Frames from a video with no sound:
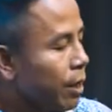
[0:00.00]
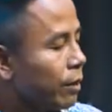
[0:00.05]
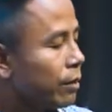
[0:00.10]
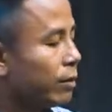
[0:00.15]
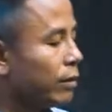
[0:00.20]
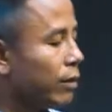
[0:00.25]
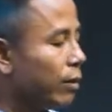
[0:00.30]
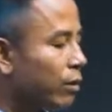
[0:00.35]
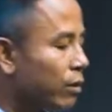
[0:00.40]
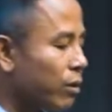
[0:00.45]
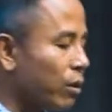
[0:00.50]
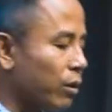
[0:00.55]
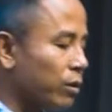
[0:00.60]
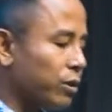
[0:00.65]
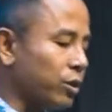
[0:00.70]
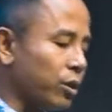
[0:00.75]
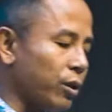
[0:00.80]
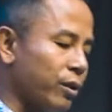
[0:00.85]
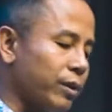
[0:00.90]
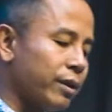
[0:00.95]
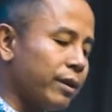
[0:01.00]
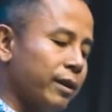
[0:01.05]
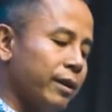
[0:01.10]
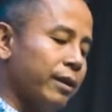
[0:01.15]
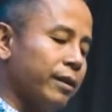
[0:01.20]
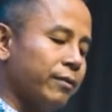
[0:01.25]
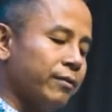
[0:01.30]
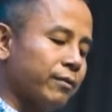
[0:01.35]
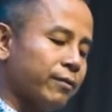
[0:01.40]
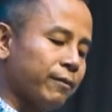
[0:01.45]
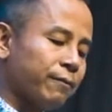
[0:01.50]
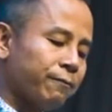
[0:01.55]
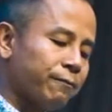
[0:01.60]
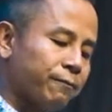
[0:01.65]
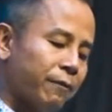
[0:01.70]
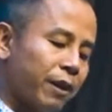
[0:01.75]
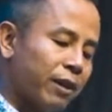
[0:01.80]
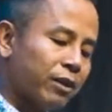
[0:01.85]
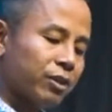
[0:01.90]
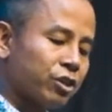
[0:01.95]
The local church is the
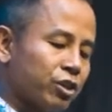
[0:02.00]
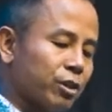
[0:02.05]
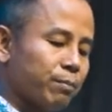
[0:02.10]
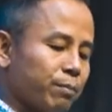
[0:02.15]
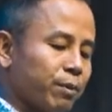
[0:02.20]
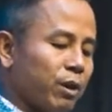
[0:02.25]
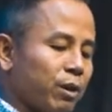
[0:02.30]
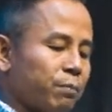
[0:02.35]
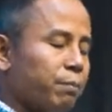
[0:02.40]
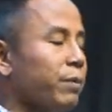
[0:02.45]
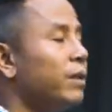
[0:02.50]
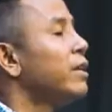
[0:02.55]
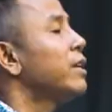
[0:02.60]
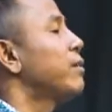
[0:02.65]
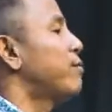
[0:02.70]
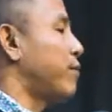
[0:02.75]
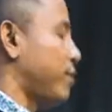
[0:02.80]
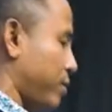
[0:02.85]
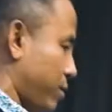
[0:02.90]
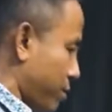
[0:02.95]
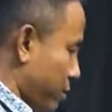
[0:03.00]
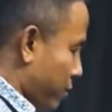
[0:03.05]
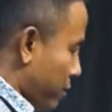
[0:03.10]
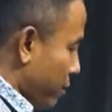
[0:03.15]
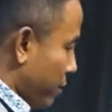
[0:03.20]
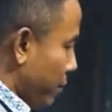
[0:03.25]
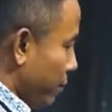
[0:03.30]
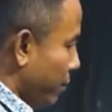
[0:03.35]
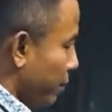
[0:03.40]
fellowship of believers.